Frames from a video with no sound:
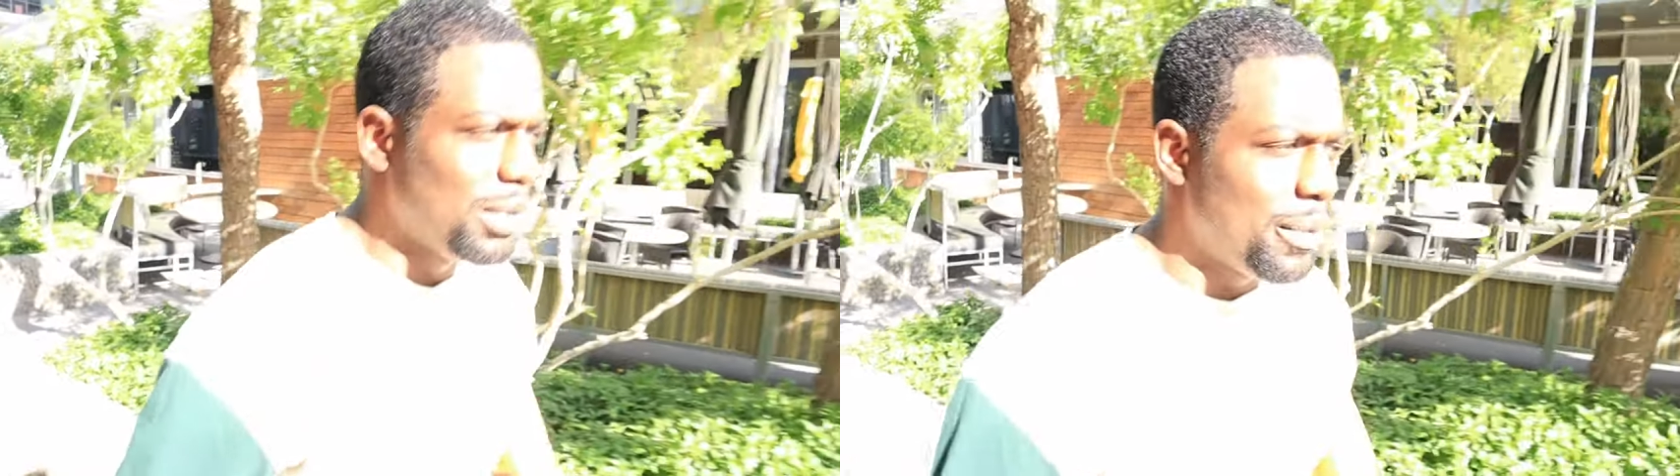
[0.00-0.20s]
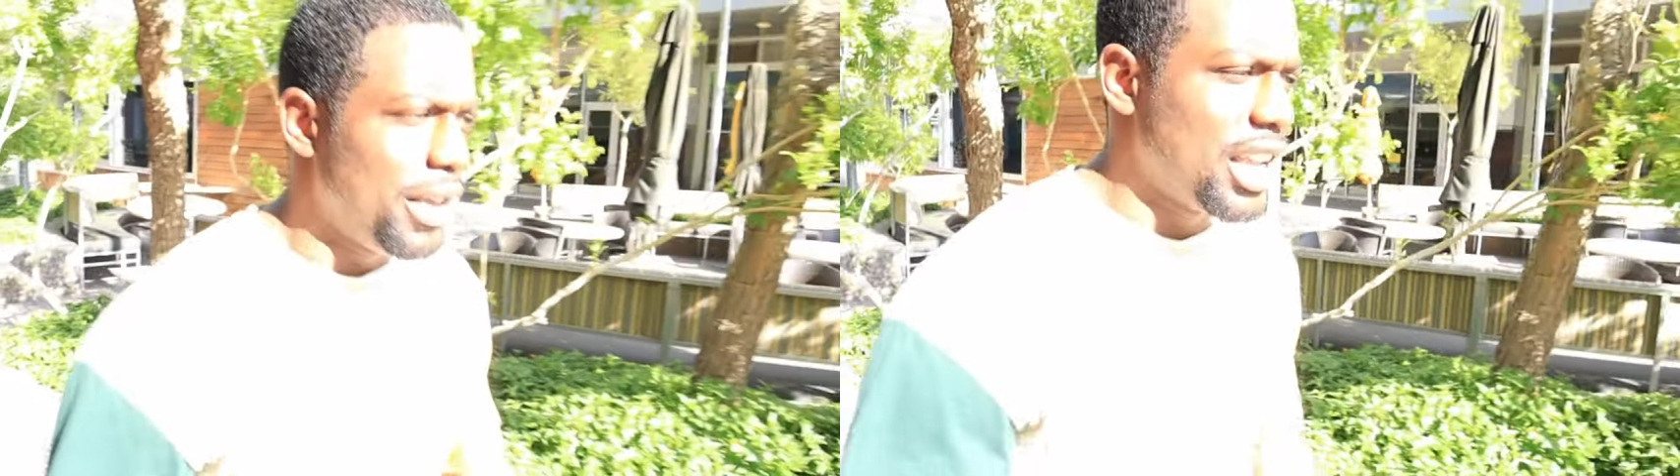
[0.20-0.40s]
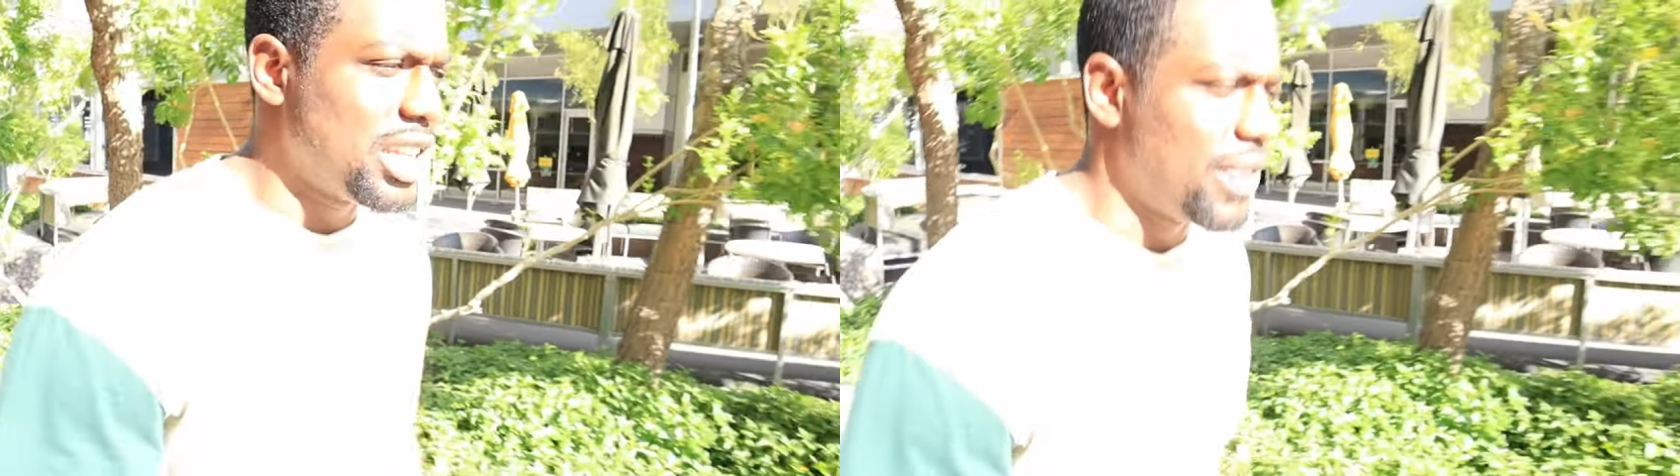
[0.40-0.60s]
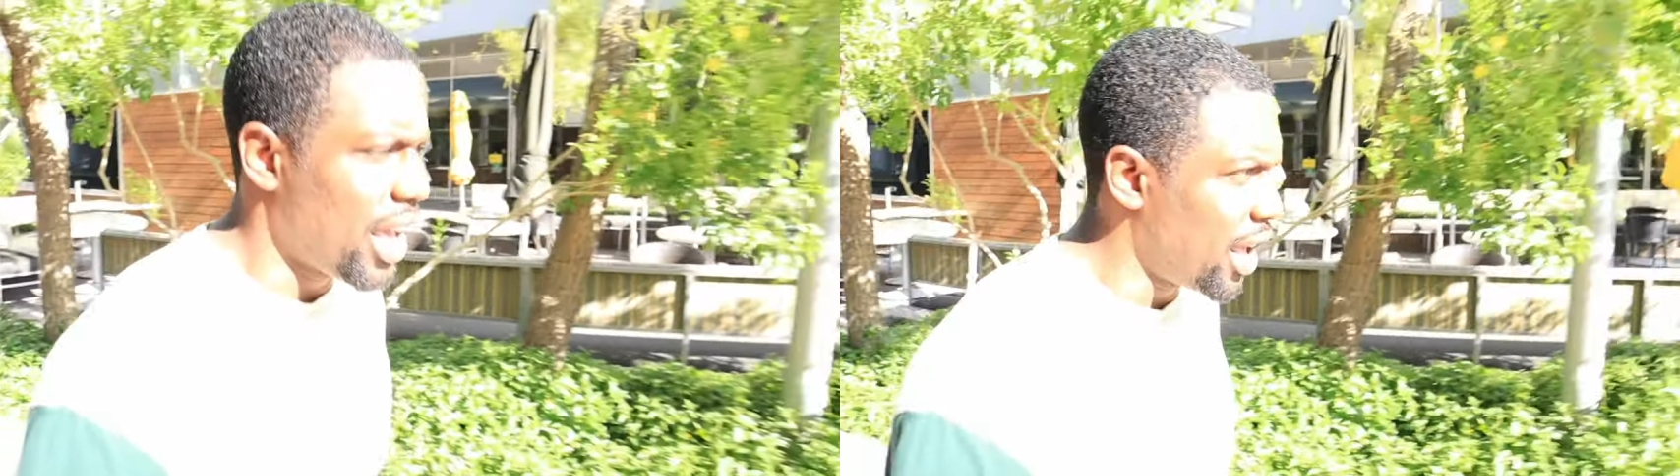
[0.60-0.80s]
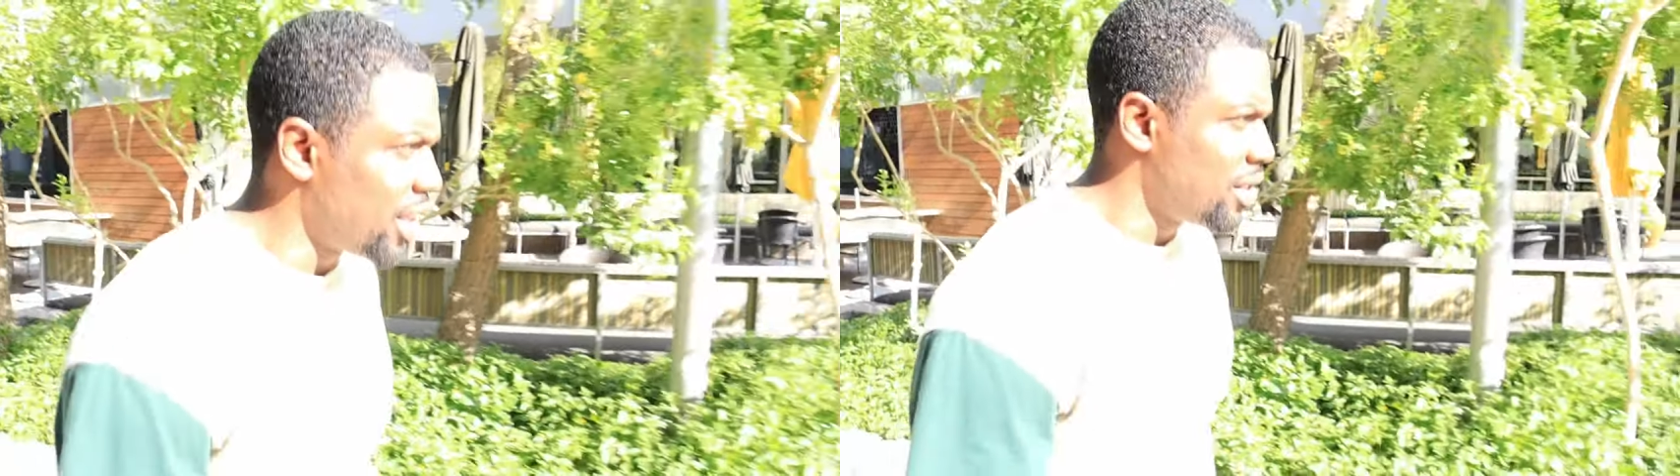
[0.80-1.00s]
You
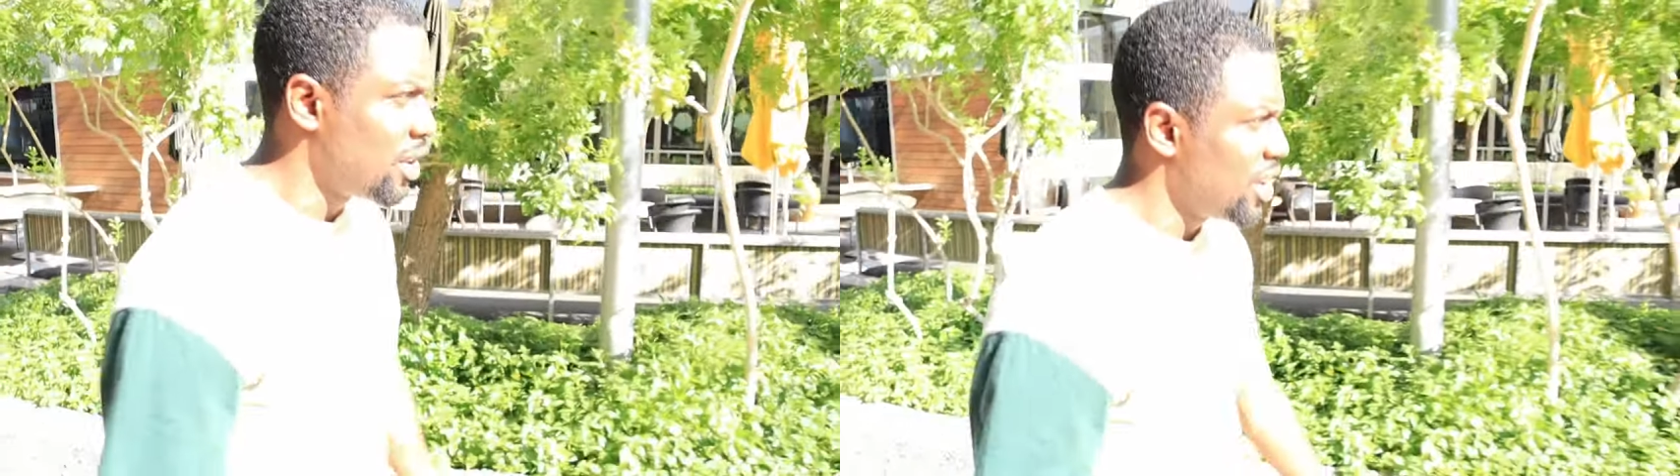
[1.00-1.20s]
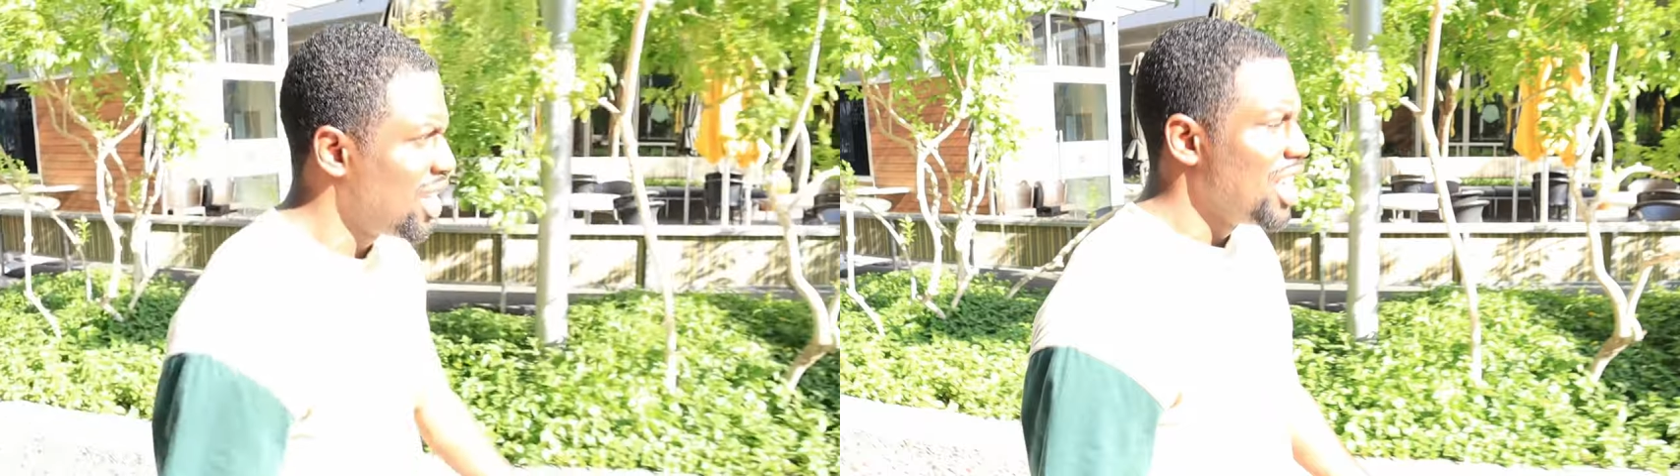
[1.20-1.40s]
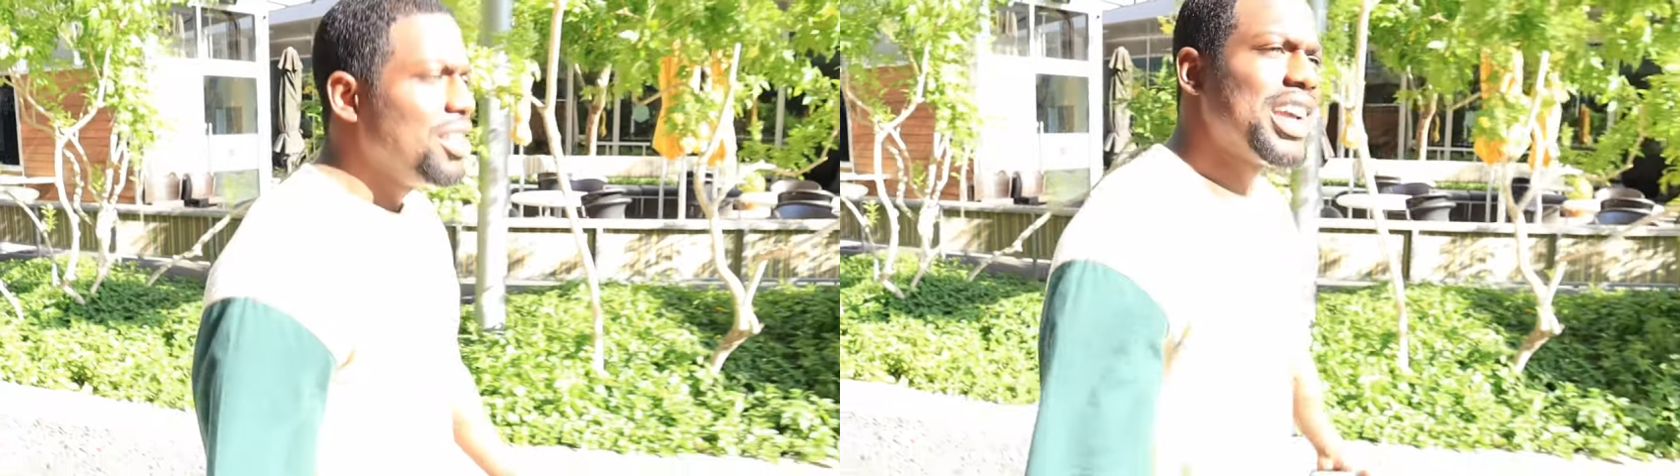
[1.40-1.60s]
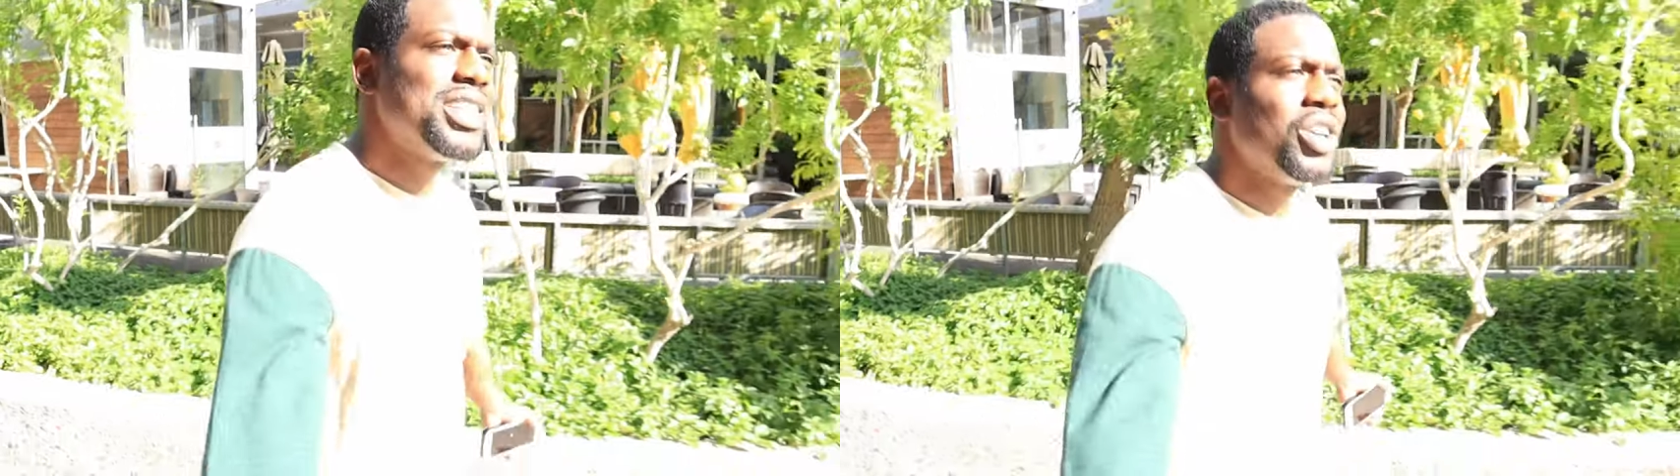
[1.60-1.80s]
guys